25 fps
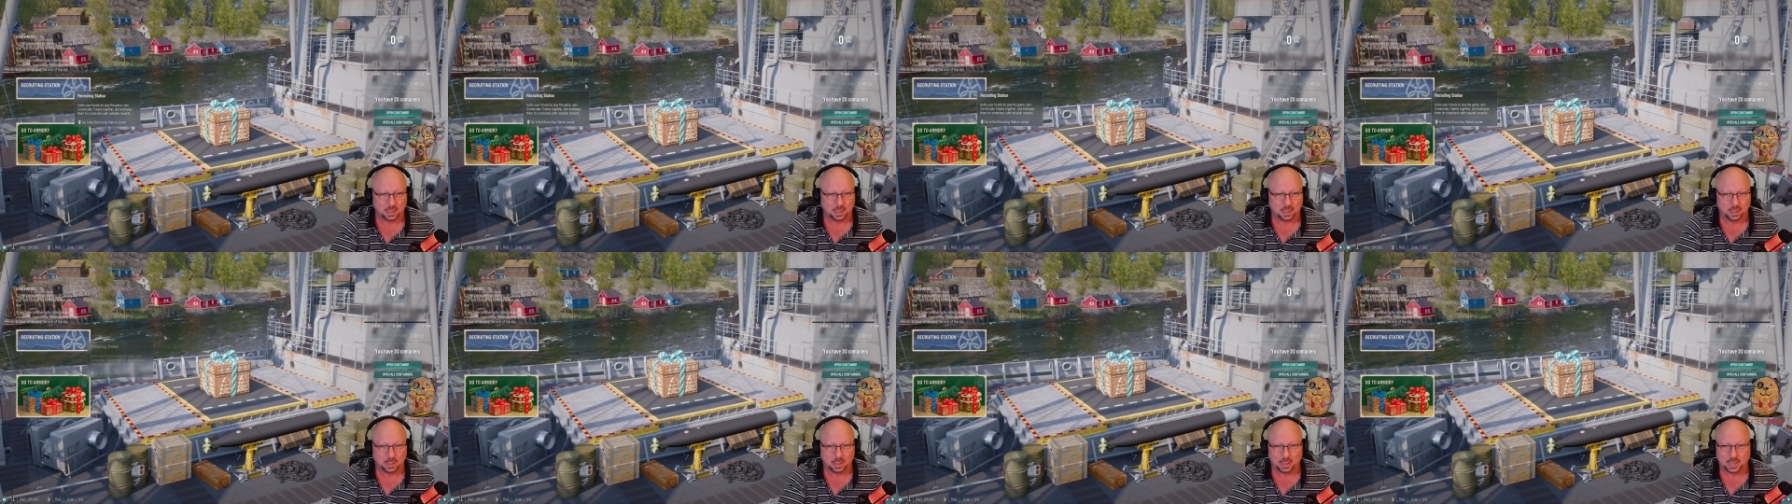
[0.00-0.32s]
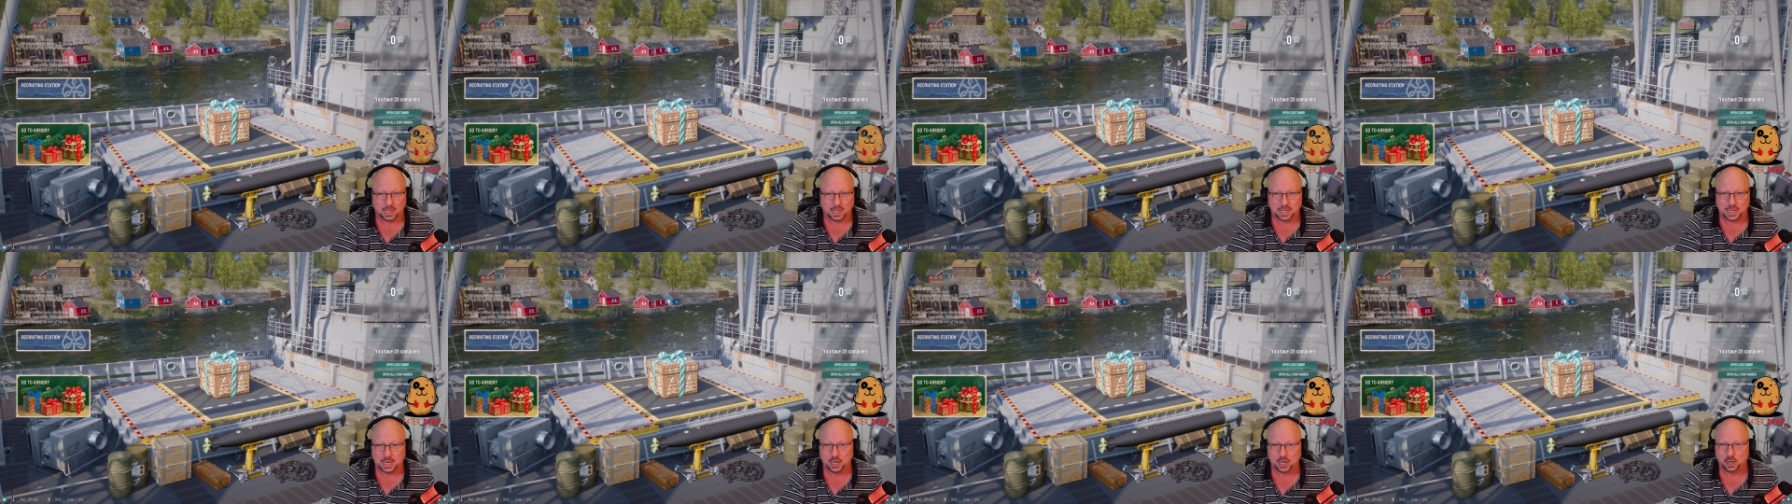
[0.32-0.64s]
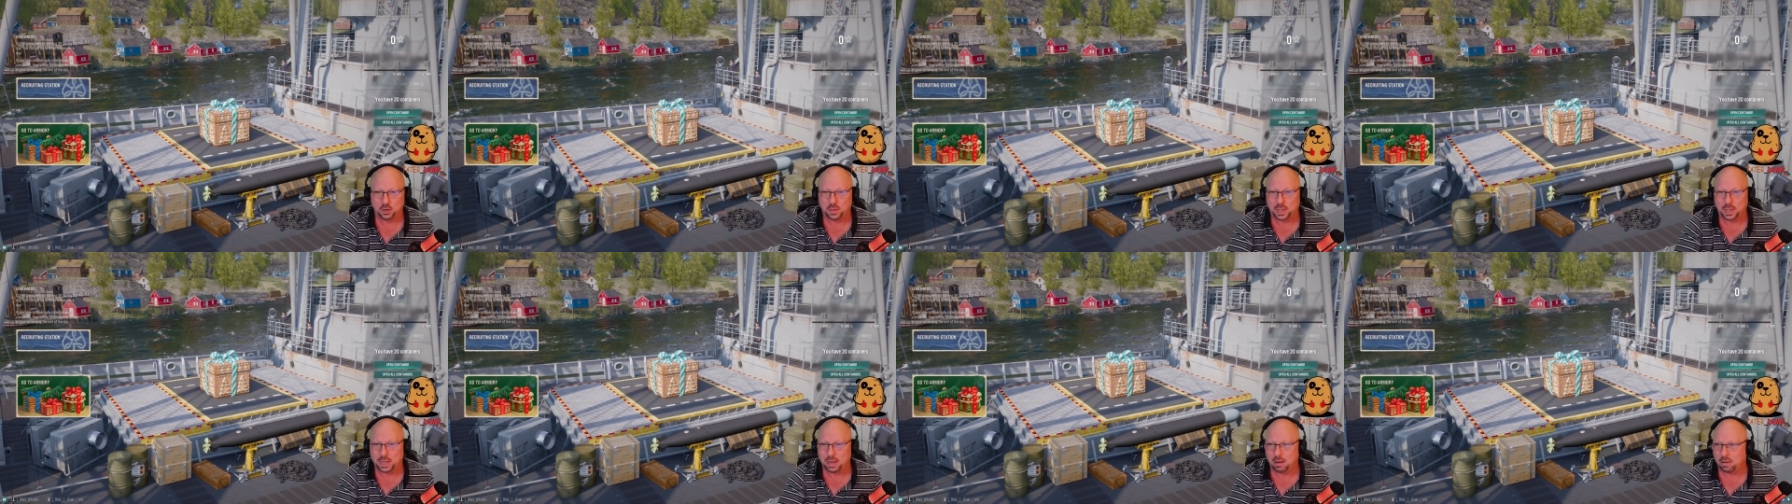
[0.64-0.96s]
And here
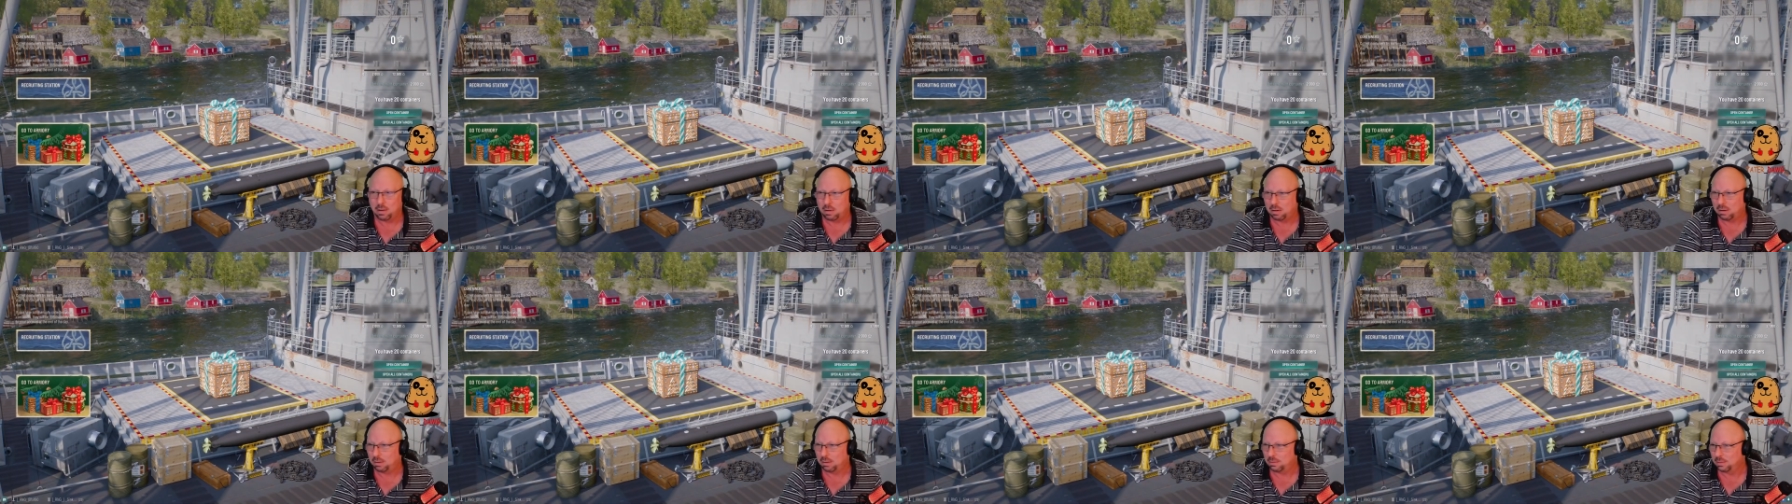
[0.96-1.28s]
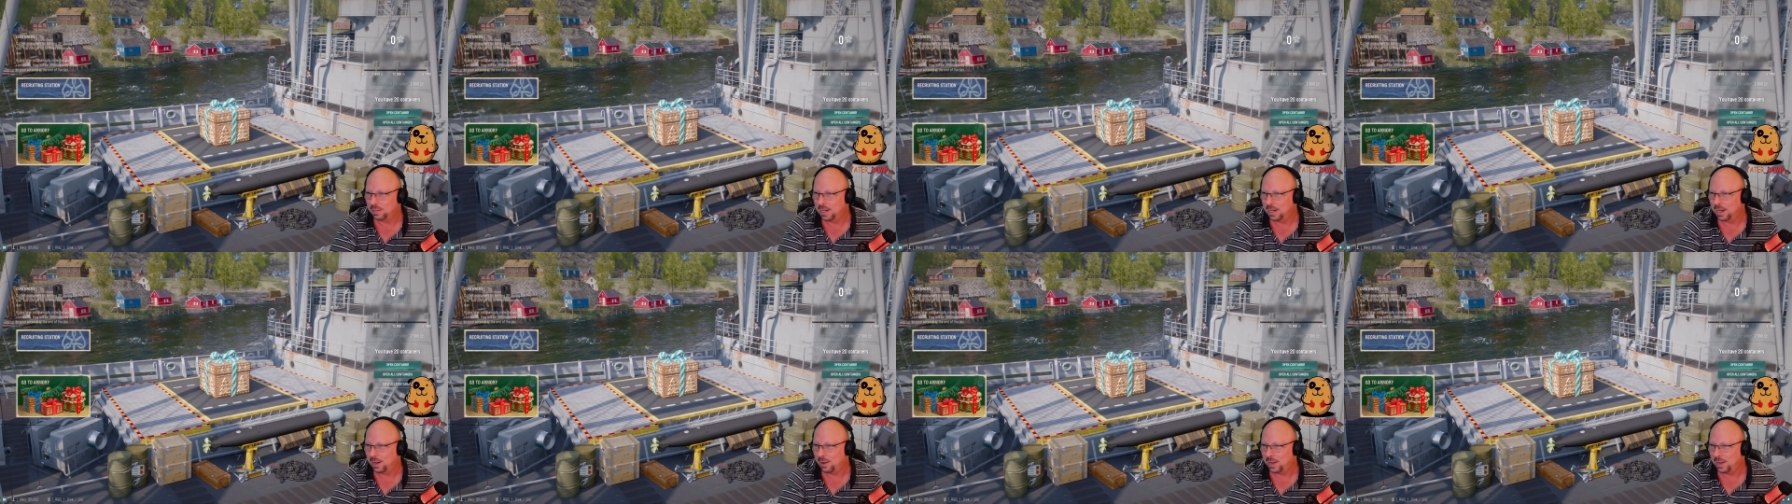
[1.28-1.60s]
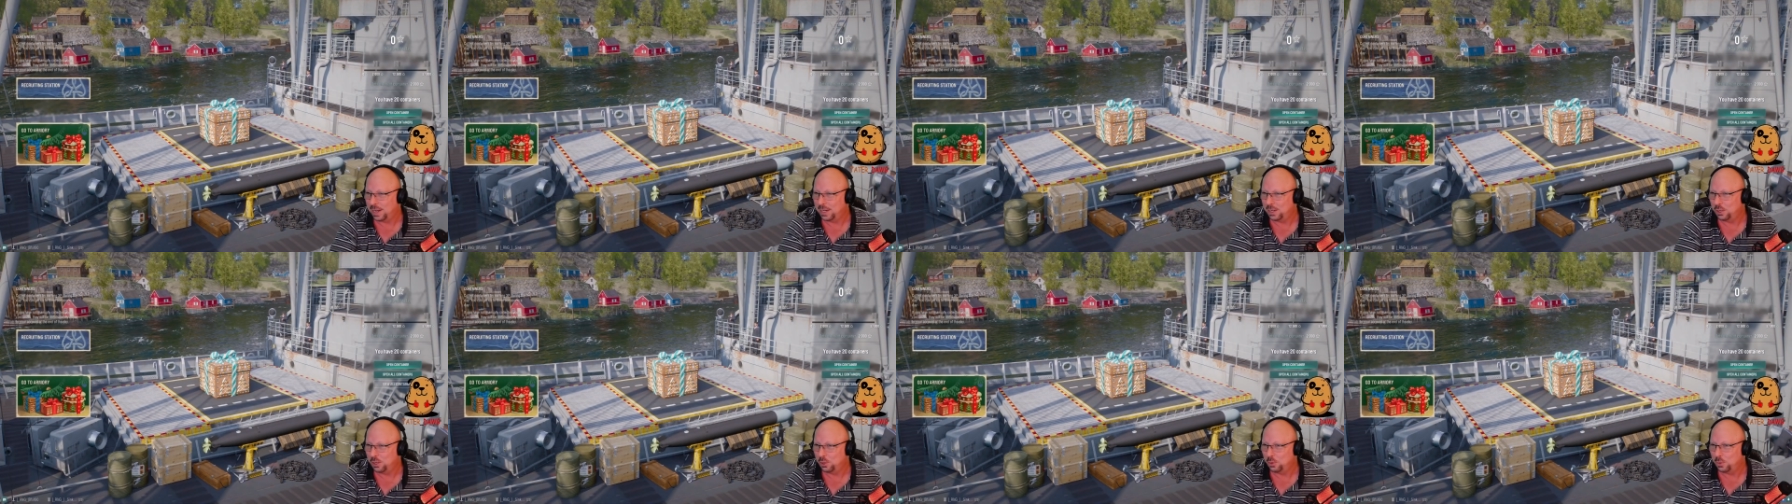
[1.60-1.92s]
they are. Now I
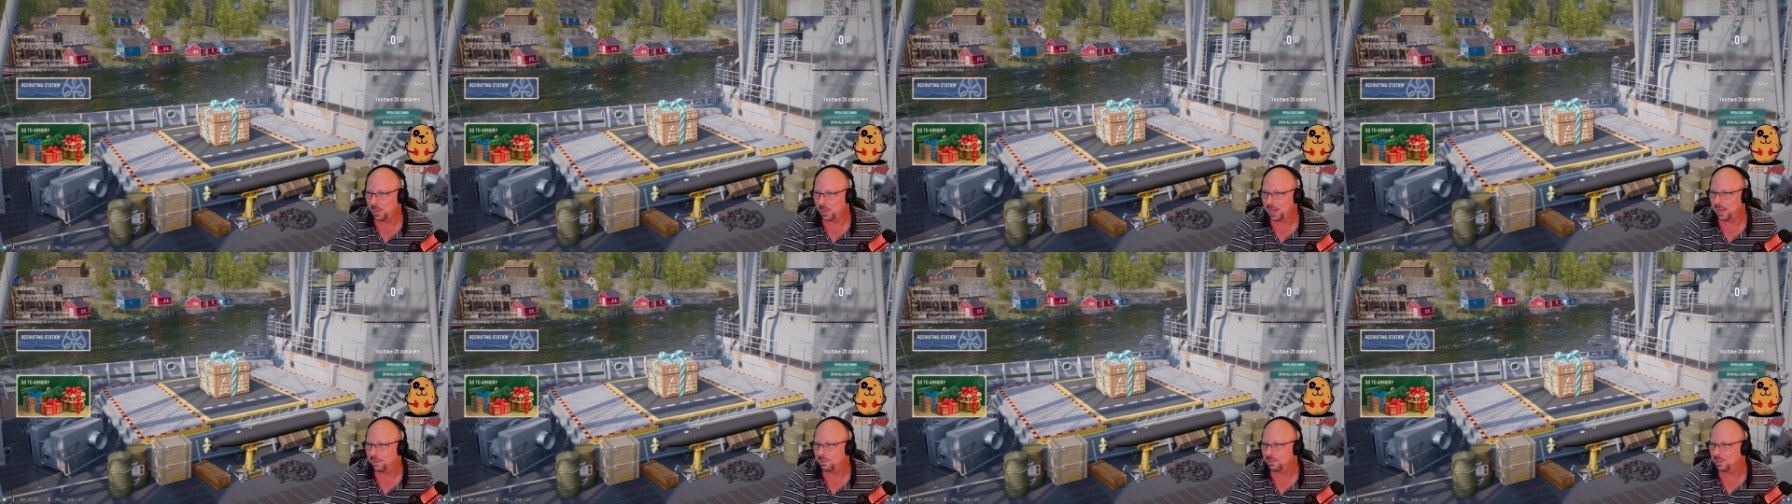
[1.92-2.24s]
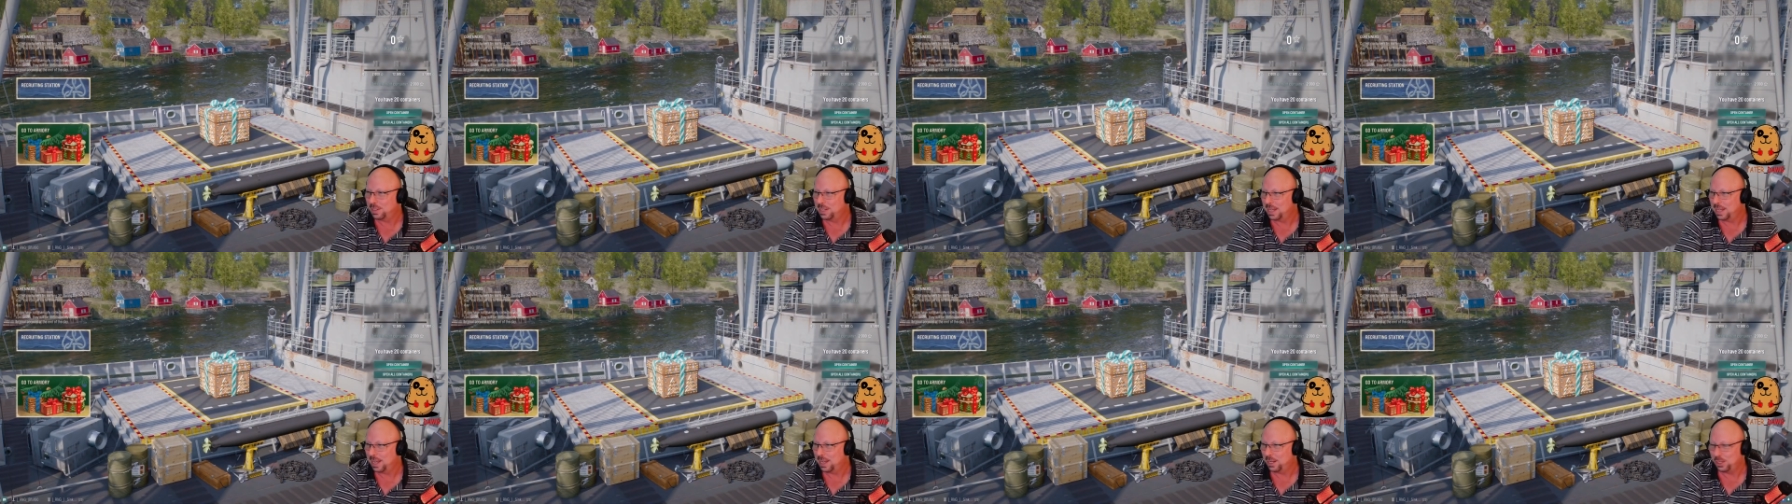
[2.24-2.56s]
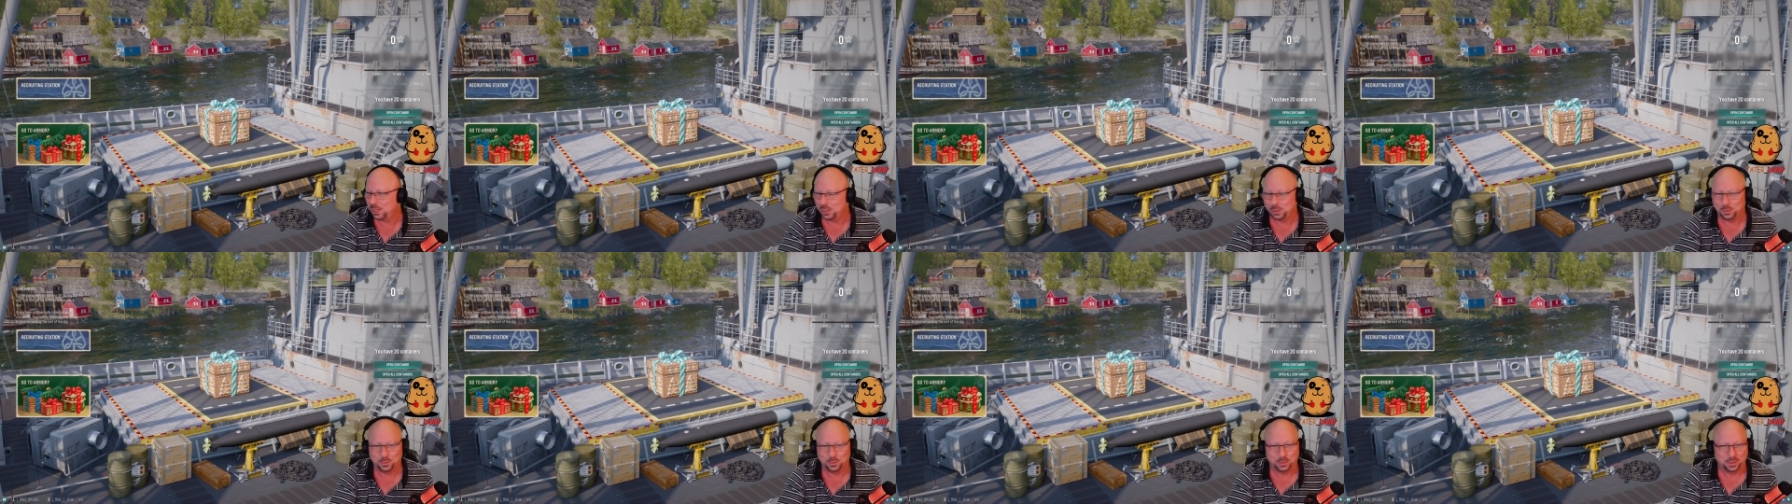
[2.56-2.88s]
do have to tell
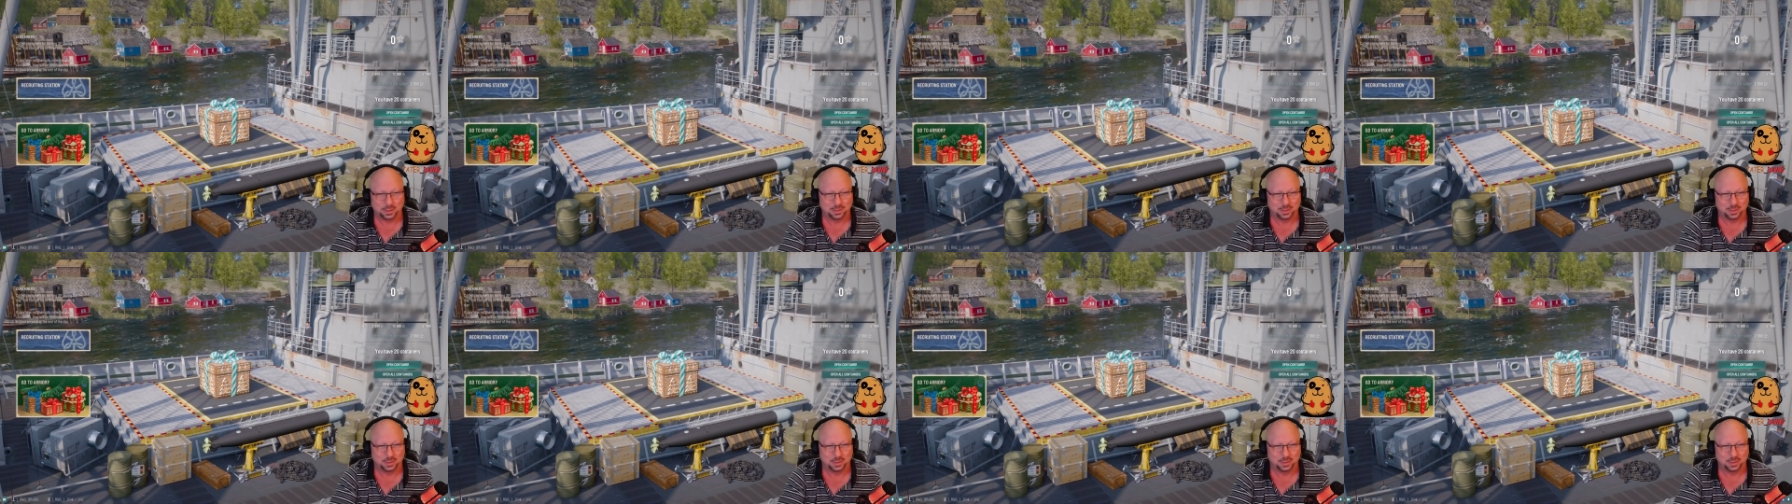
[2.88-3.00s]
you,